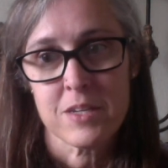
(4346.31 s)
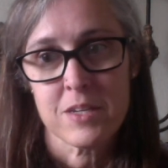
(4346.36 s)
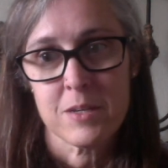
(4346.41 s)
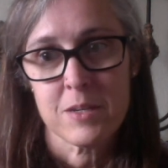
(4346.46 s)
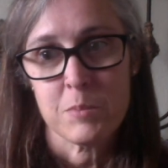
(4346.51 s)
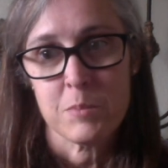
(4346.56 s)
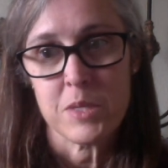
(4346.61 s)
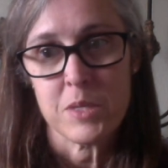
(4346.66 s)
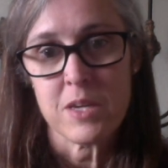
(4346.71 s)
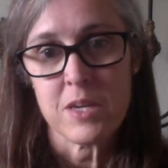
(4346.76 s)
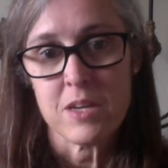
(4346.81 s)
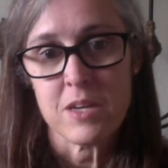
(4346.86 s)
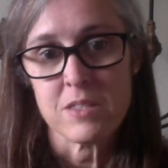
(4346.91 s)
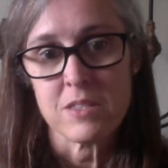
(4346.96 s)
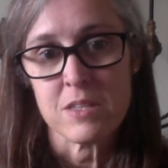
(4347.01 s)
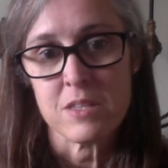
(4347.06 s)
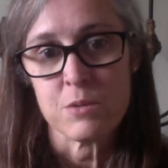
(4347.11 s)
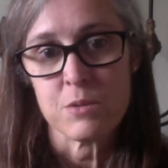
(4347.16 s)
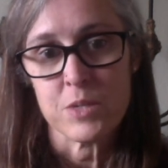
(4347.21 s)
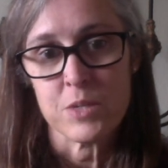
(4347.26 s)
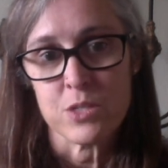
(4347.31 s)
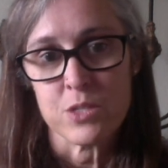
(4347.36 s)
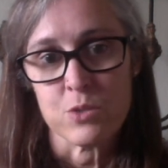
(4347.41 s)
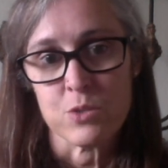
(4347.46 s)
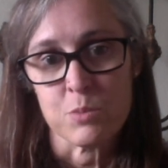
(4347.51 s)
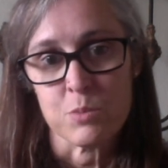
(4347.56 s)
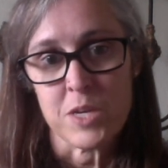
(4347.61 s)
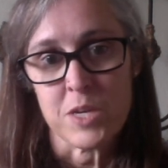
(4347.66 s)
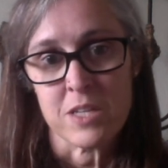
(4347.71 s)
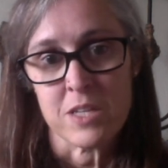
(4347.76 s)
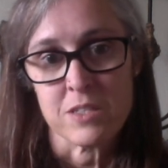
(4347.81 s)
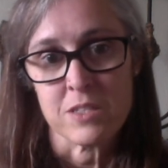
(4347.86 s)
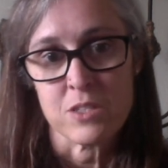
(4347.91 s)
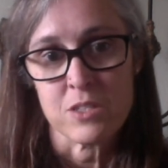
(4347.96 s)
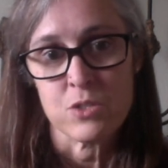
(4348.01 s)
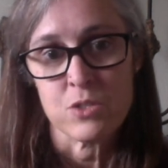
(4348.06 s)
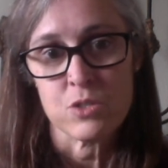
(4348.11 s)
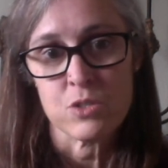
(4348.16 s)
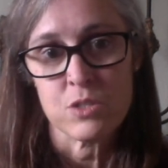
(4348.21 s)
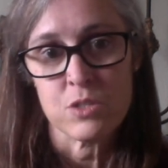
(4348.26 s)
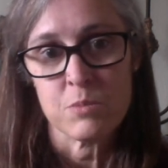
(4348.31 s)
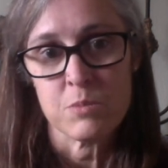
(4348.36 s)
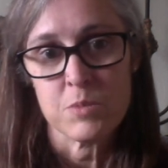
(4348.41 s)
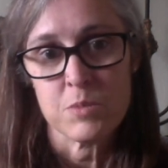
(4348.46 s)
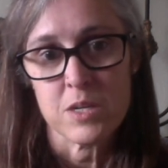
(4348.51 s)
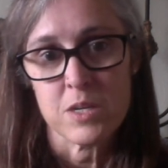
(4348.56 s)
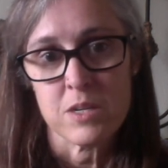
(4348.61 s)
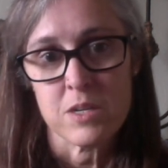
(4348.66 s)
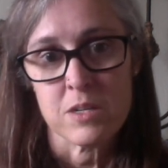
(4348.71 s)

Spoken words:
because of the regional pain syndrome,